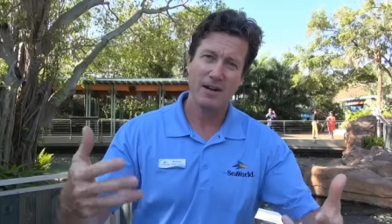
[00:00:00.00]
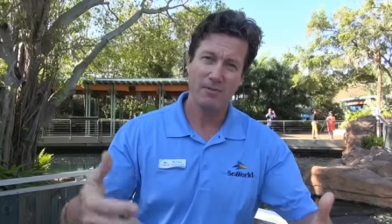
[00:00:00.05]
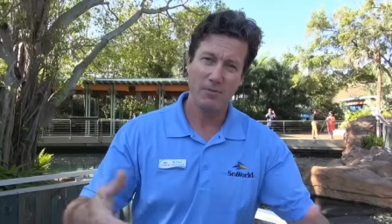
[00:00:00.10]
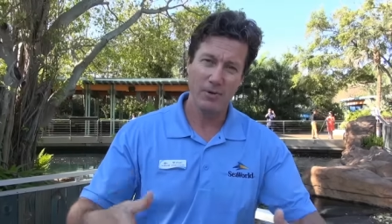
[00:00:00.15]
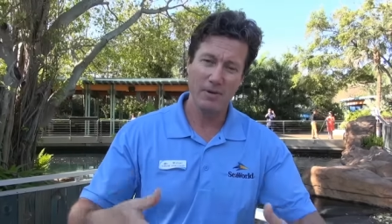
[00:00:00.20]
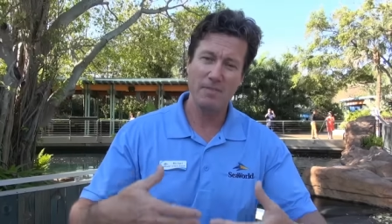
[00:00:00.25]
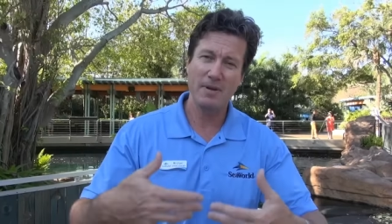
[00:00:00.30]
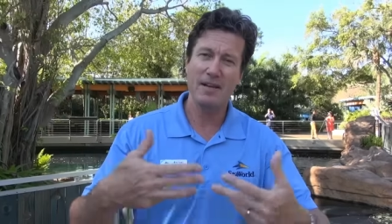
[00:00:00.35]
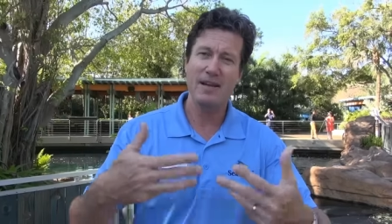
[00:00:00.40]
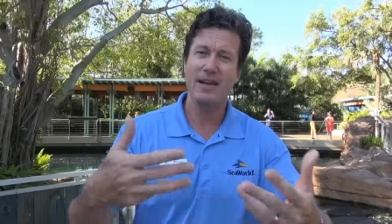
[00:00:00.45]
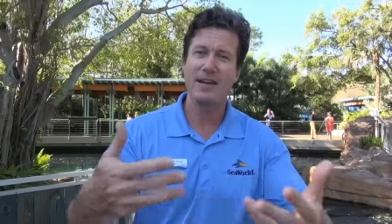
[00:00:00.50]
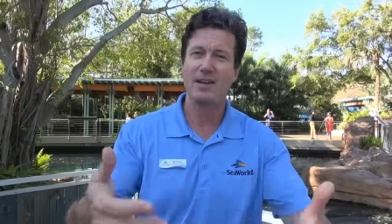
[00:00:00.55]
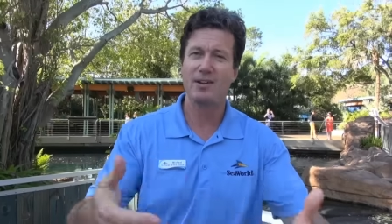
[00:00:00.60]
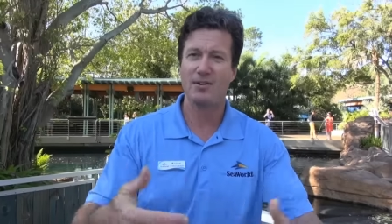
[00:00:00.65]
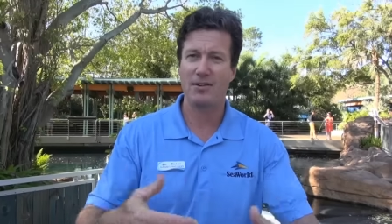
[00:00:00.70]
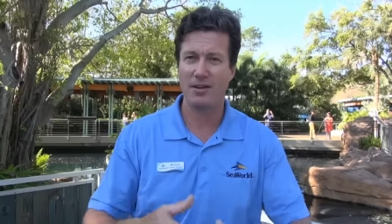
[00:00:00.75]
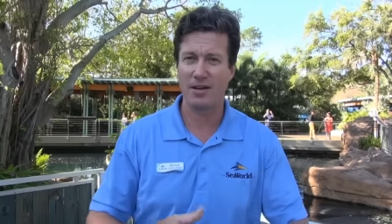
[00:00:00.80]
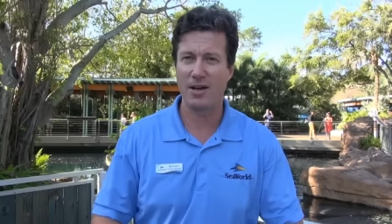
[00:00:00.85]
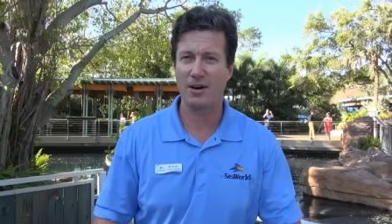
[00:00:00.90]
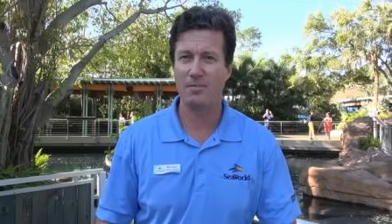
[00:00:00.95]
We've been here
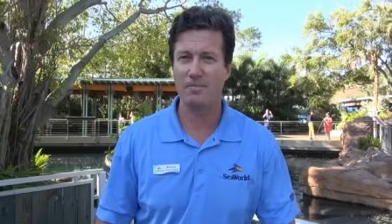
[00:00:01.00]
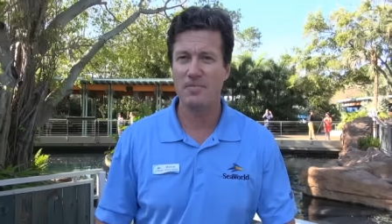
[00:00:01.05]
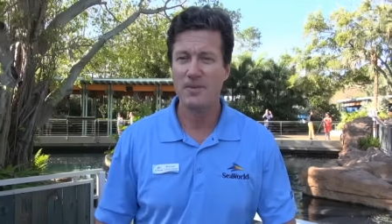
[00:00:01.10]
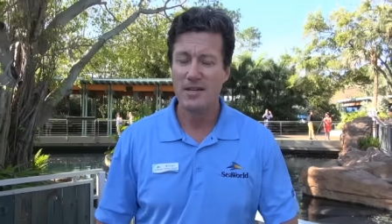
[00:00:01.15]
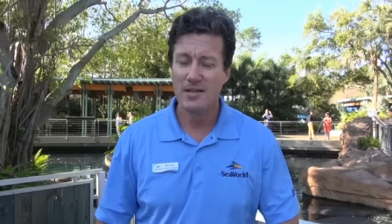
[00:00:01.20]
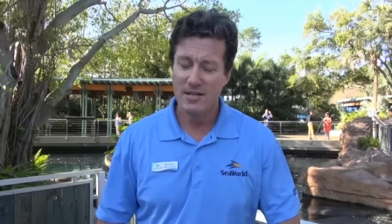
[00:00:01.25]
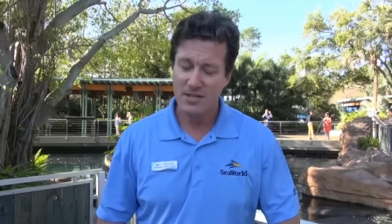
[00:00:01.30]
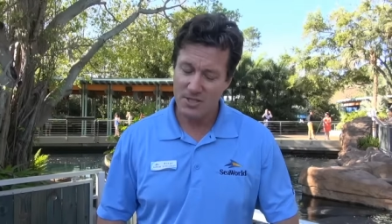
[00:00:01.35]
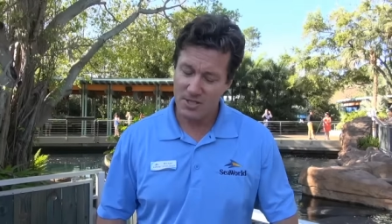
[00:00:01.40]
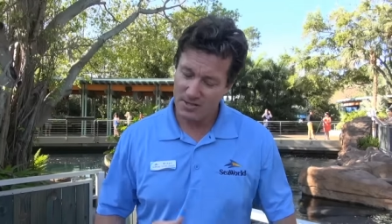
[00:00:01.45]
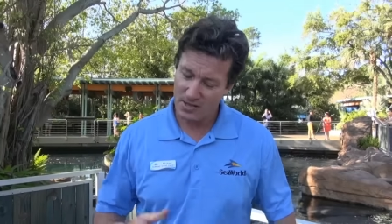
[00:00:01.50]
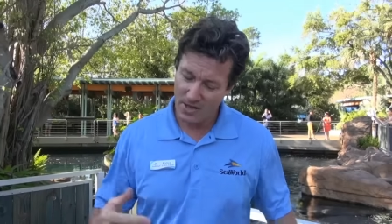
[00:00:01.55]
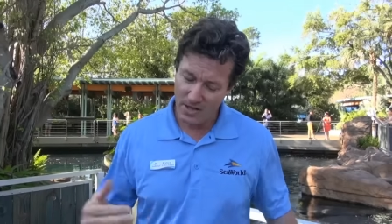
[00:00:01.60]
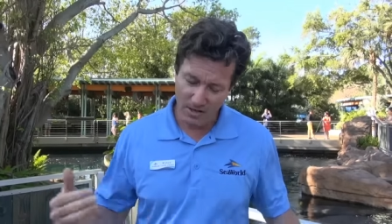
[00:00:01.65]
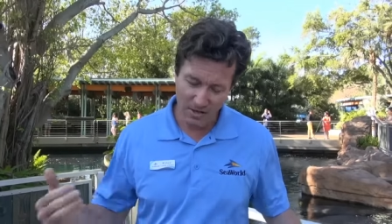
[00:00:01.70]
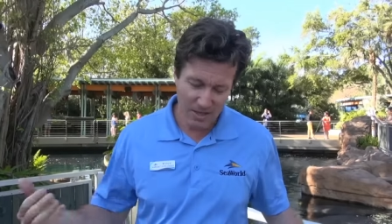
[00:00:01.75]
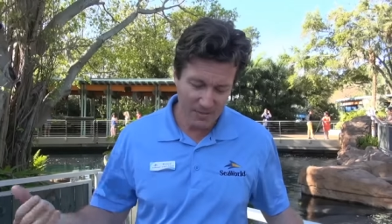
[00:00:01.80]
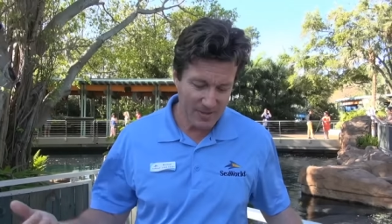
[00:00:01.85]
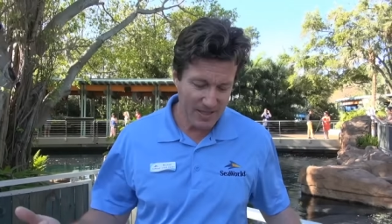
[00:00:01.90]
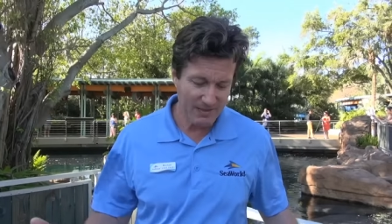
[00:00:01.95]
to help. So they all
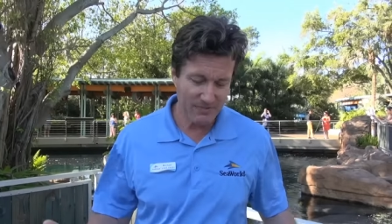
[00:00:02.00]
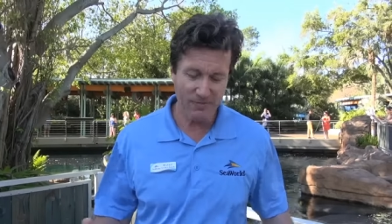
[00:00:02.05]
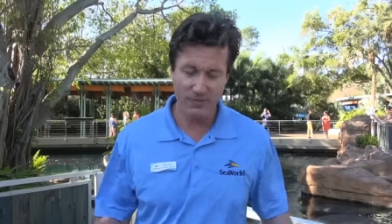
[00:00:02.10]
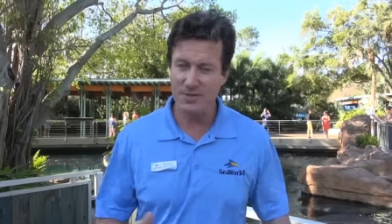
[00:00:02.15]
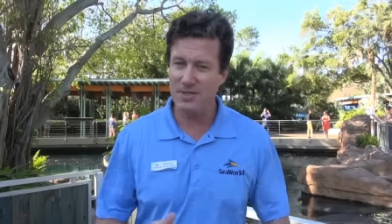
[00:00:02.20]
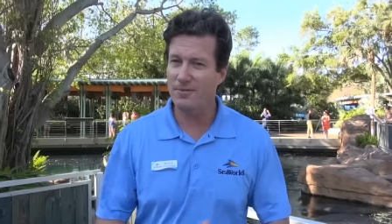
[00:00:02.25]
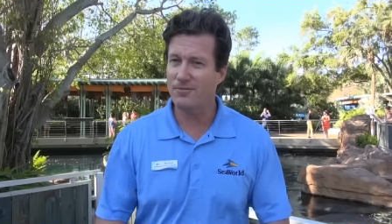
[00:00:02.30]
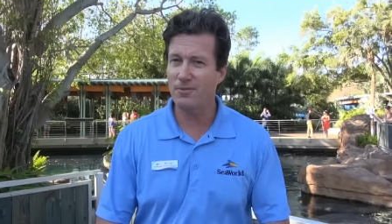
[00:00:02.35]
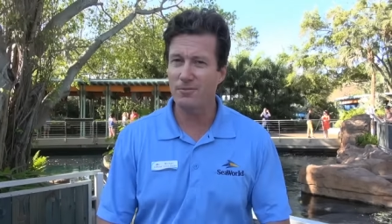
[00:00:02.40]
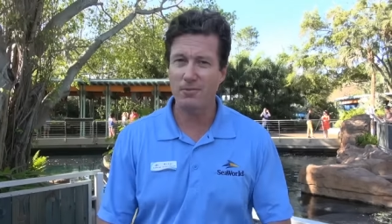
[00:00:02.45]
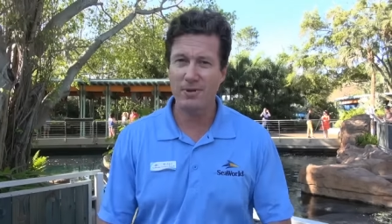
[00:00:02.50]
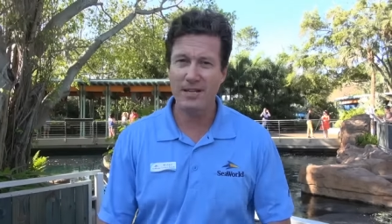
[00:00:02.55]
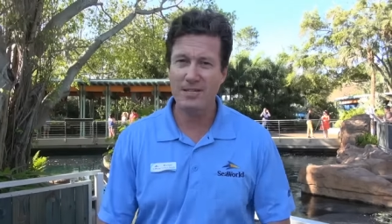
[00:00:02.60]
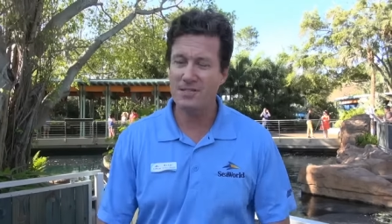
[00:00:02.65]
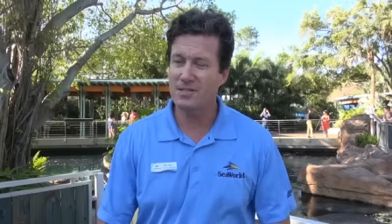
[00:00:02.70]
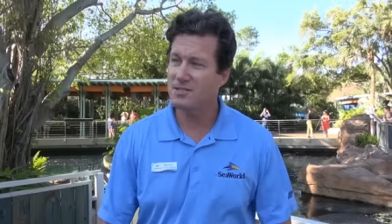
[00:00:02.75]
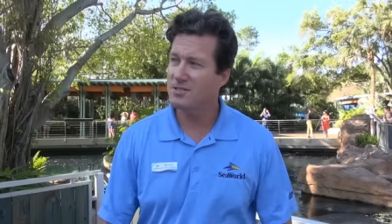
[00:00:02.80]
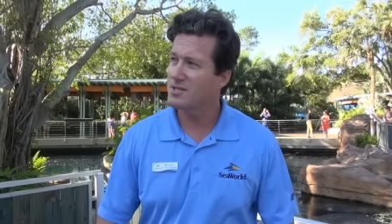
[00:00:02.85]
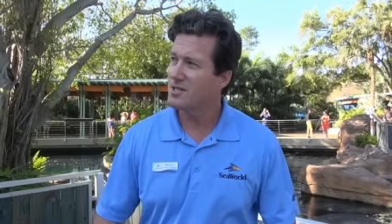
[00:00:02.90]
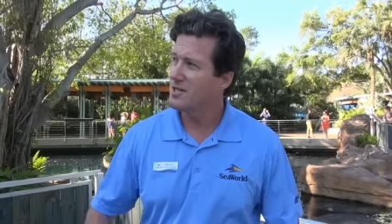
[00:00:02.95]
come in for different
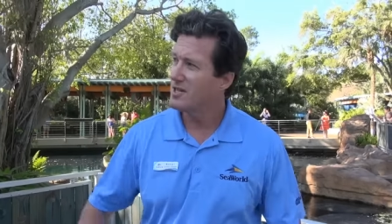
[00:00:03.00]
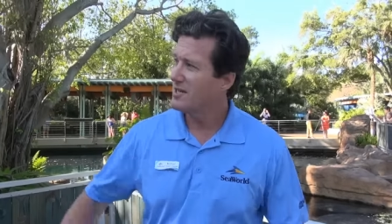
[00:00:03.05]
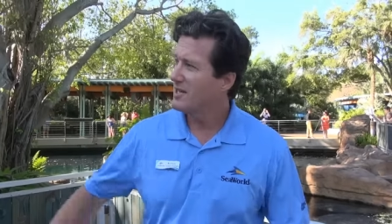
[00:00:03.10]
reasons.